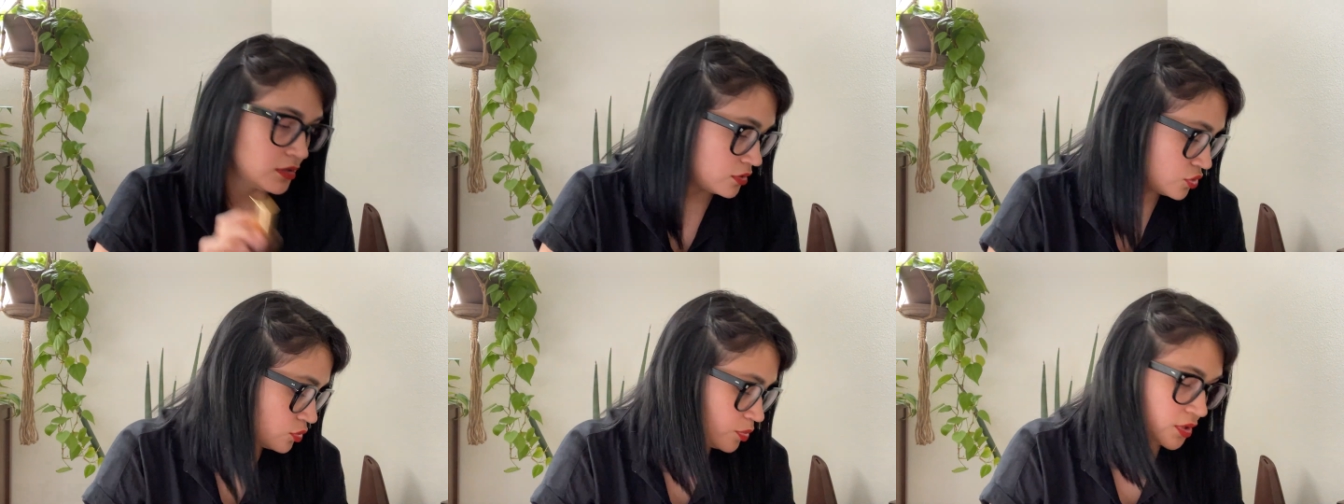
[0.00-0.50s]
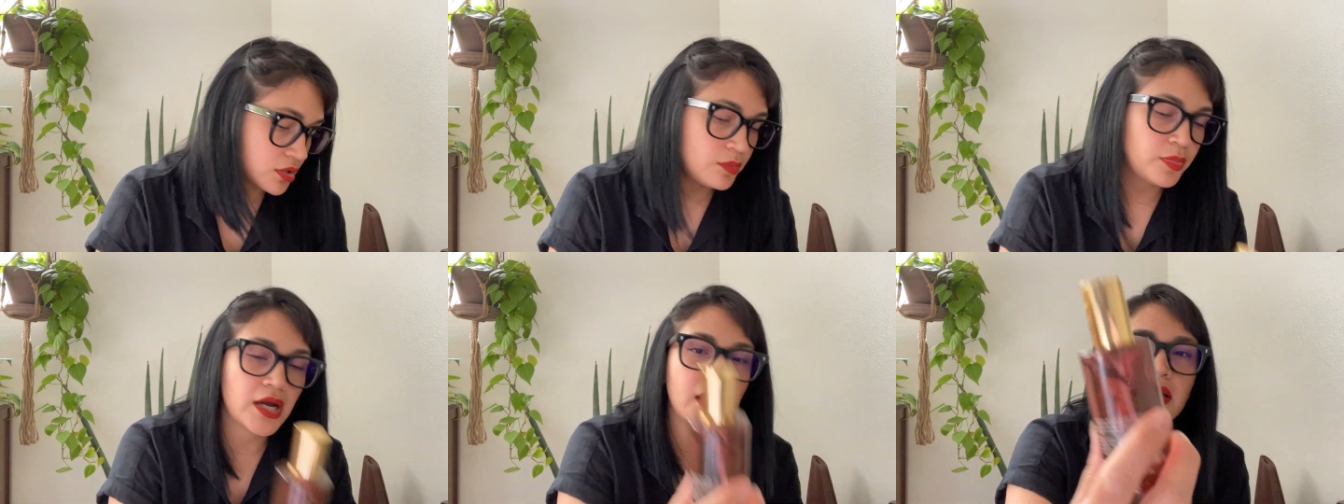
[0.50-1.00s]
Super
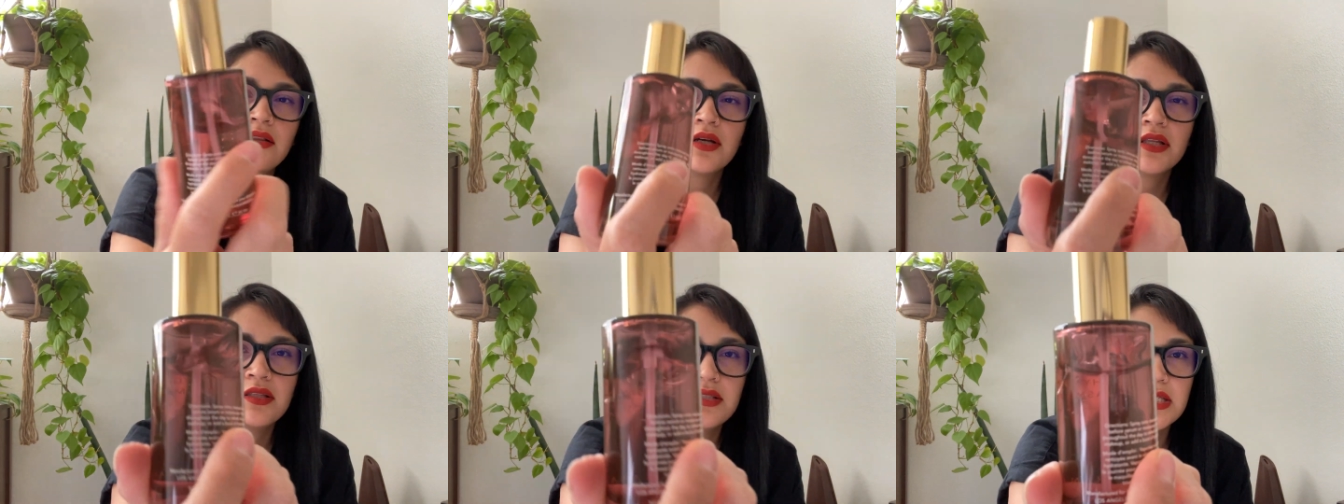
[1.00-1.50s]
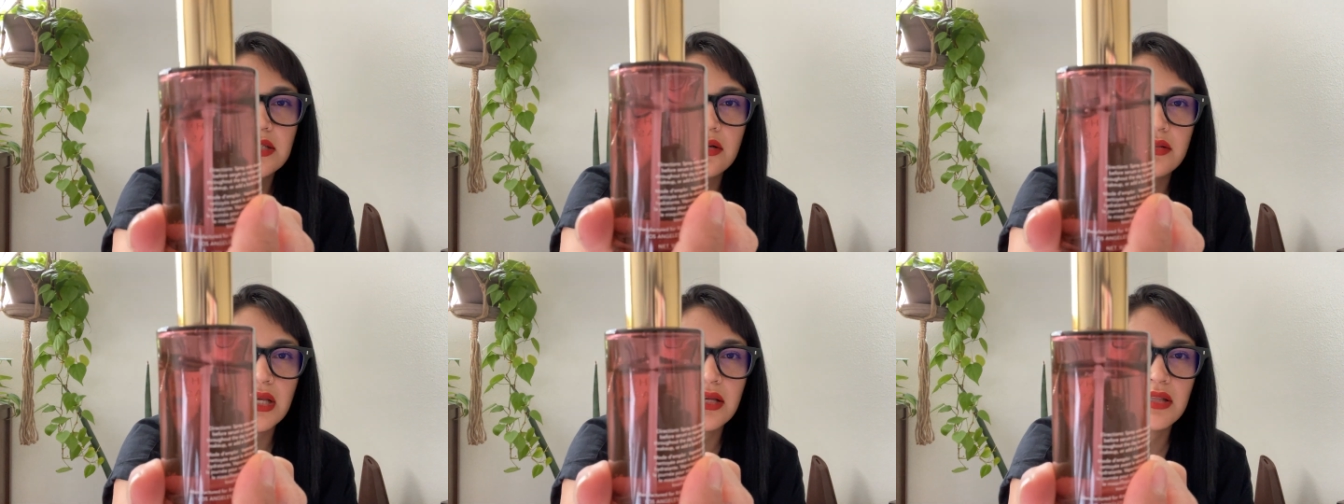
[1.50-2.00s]
good buy. Look at the dent
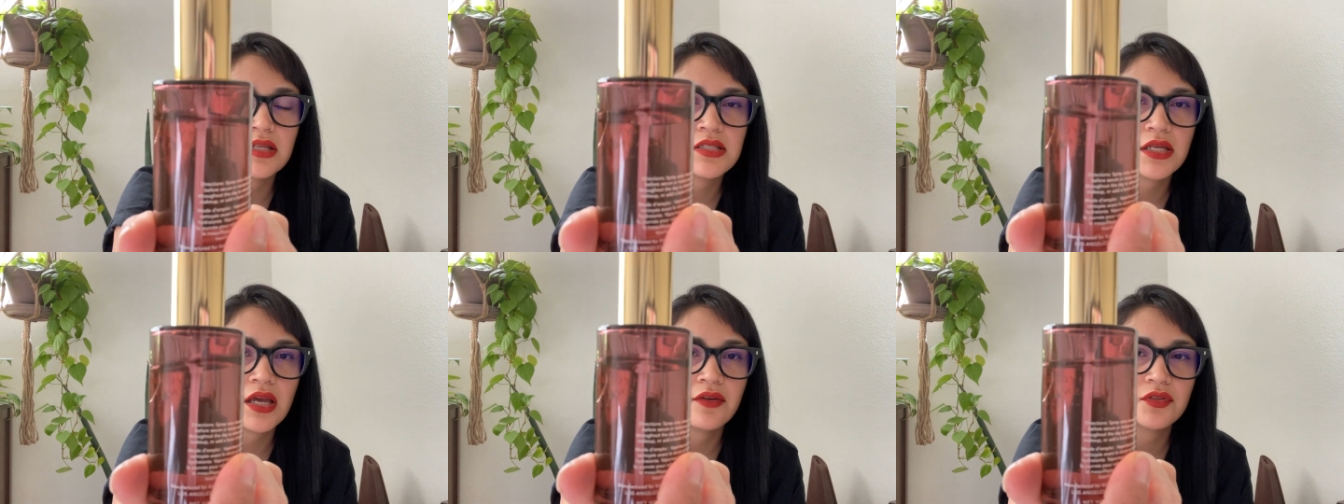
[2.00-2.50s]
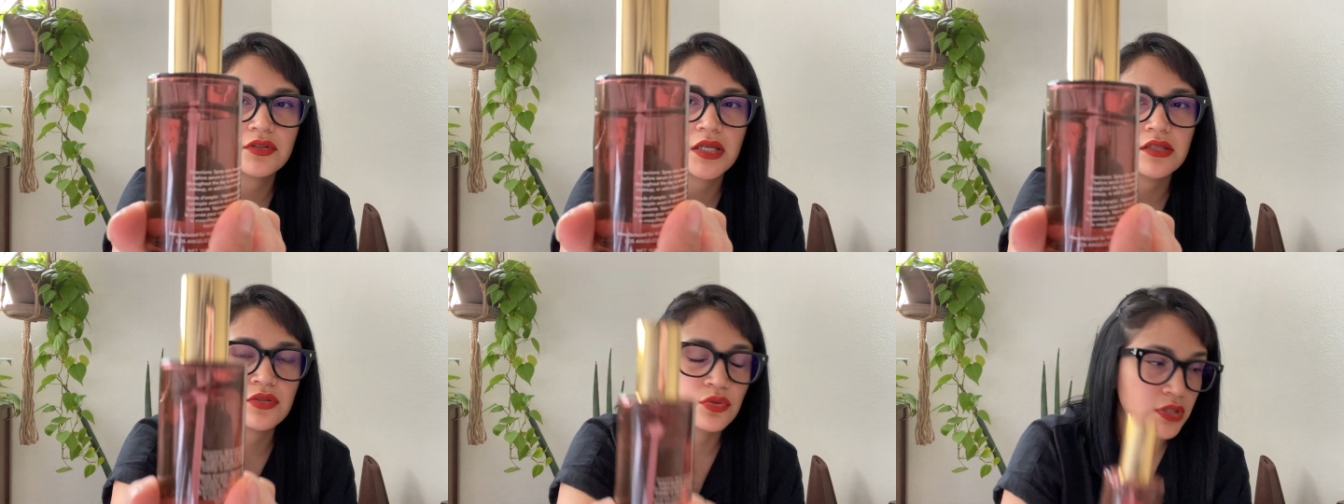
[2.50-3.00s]
on that. That's like after
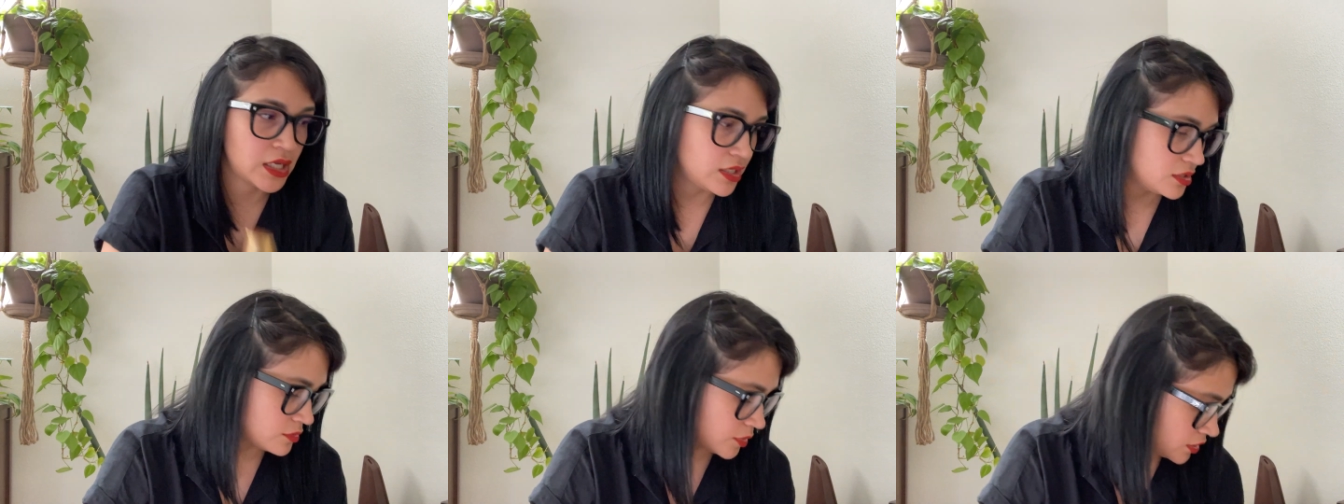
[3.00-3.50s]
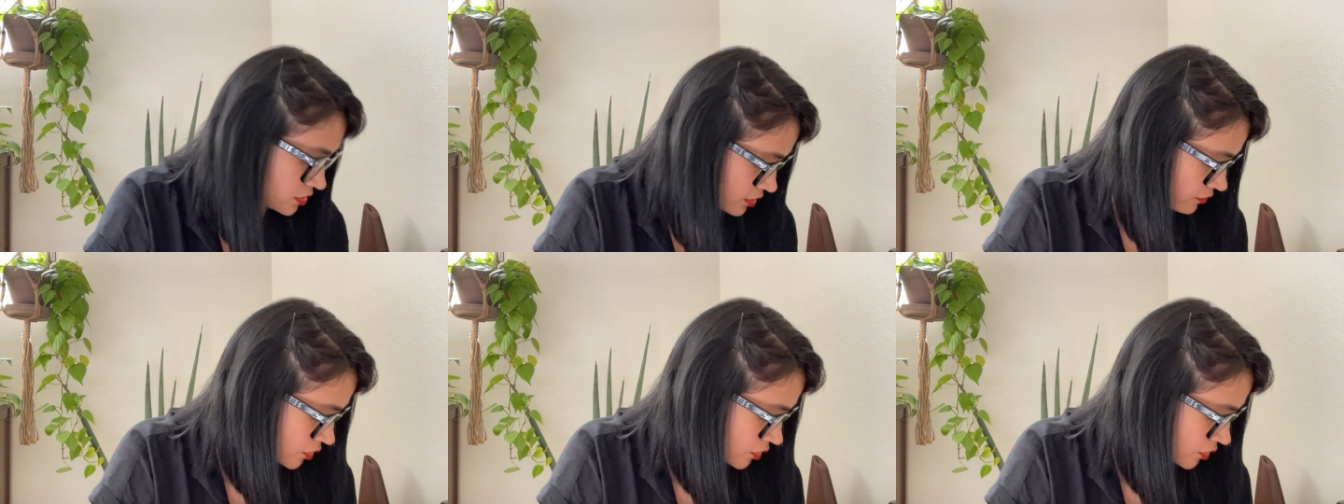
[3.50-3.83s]
like 2 days because I've